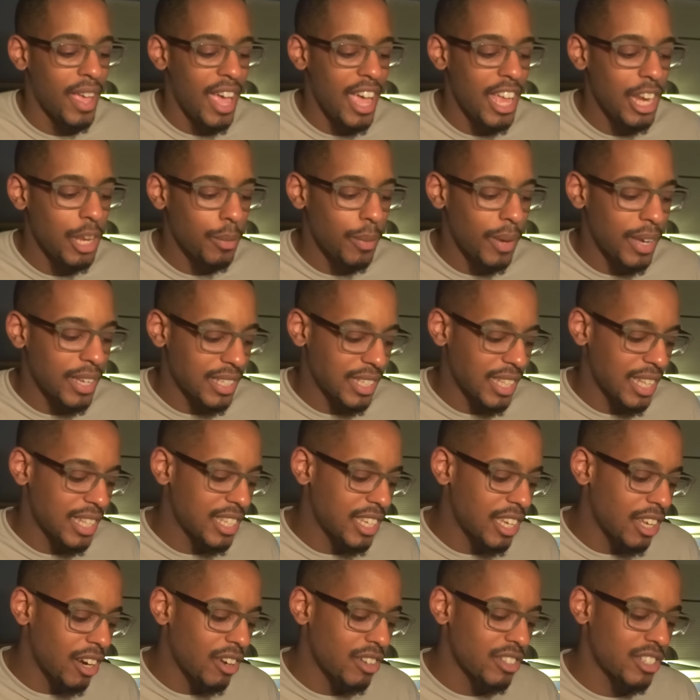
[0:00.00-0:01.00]
Anyways,
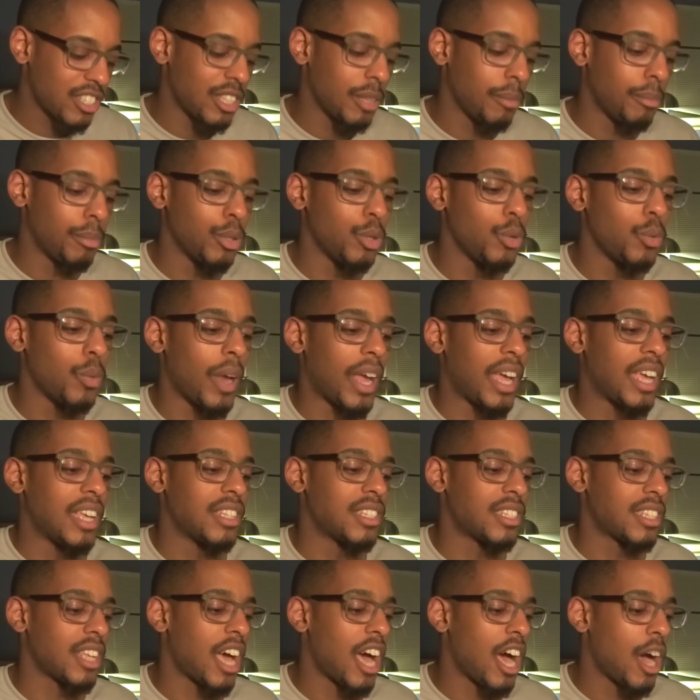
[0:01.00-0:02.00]
let's get on to the
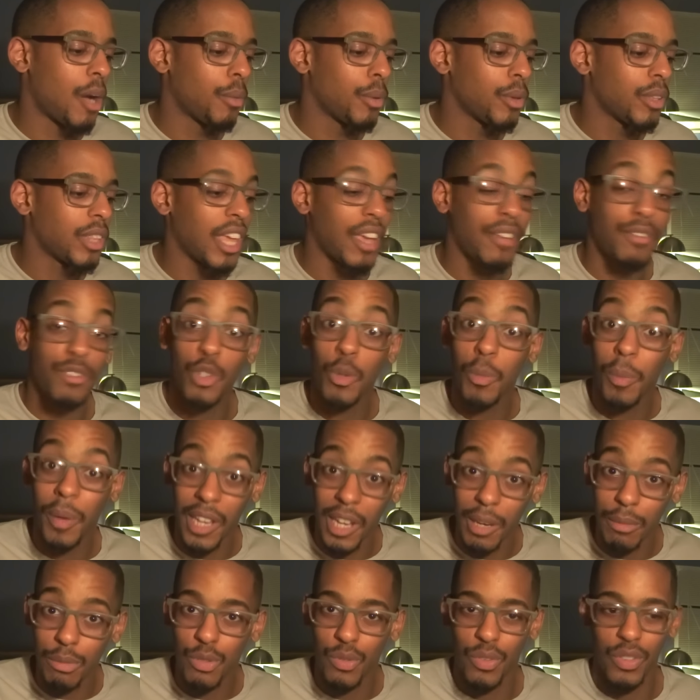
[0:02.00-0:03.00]
Blu-rays. We only have two
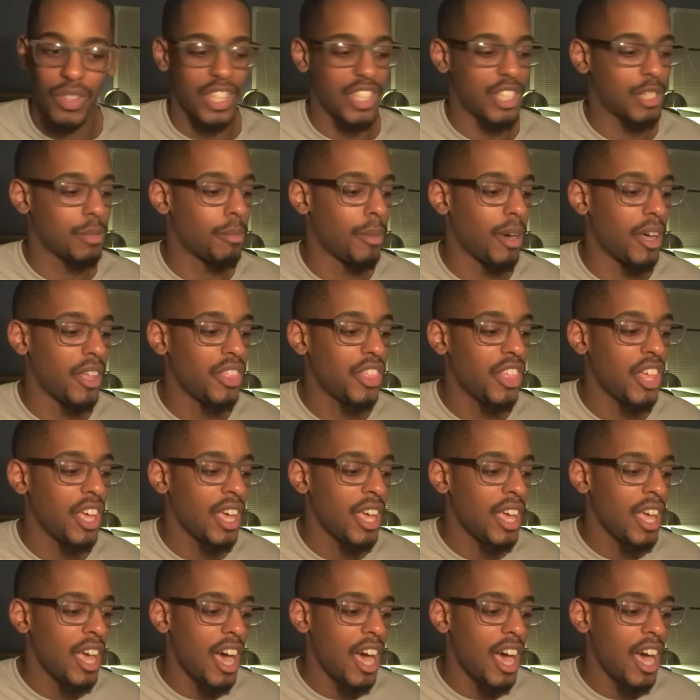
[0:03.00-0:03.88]
pickups for this month.